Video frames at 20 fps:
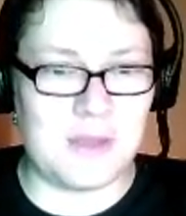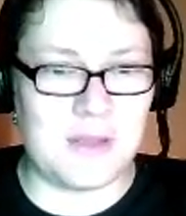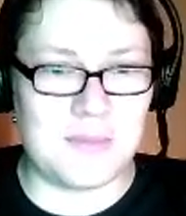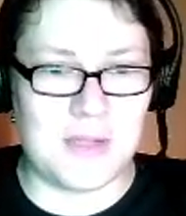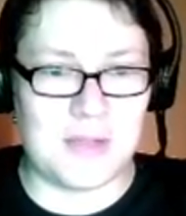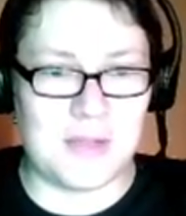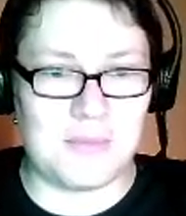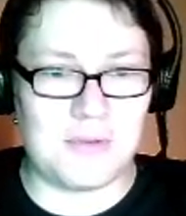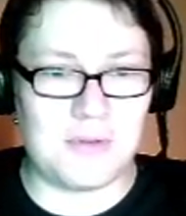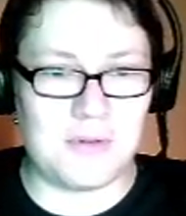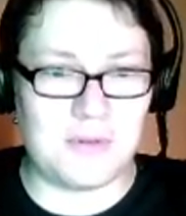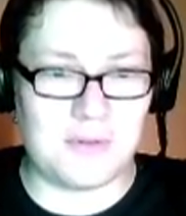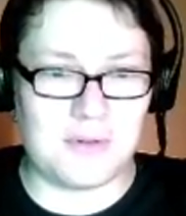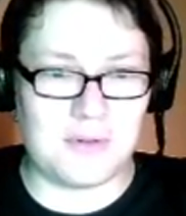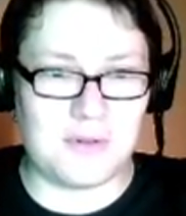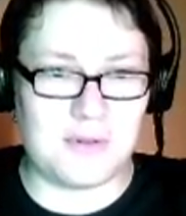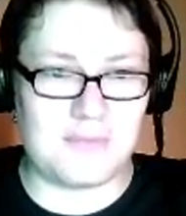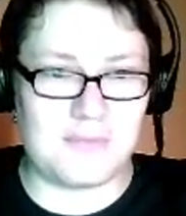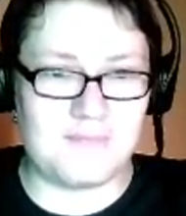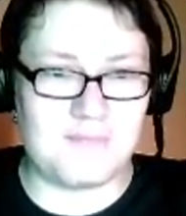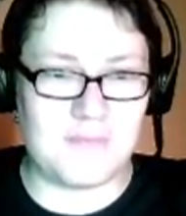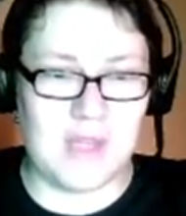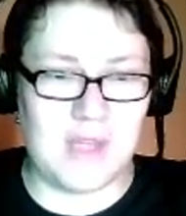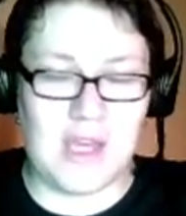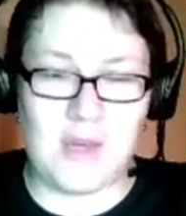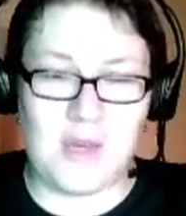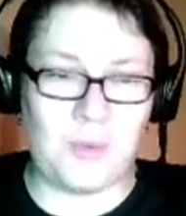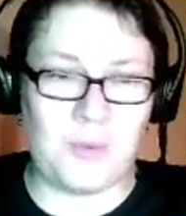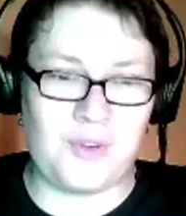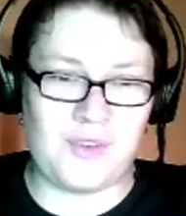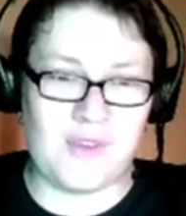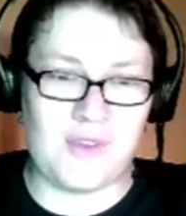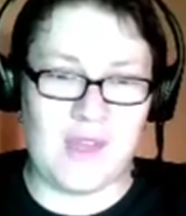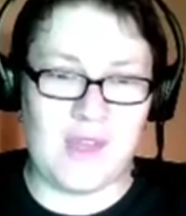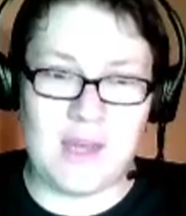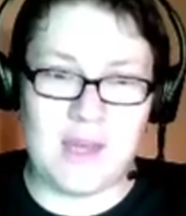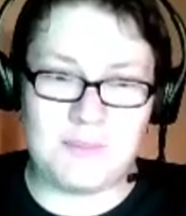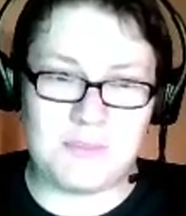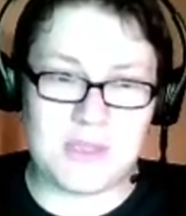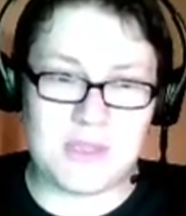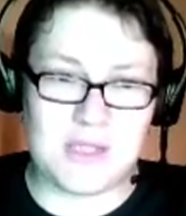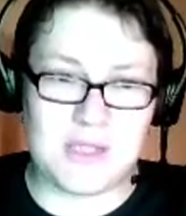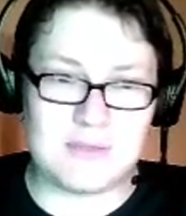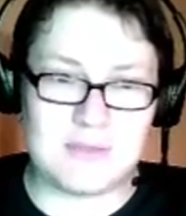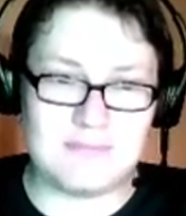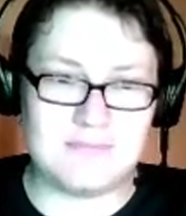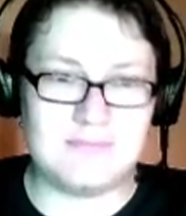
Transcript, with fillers: bipolar. I wasn't happy.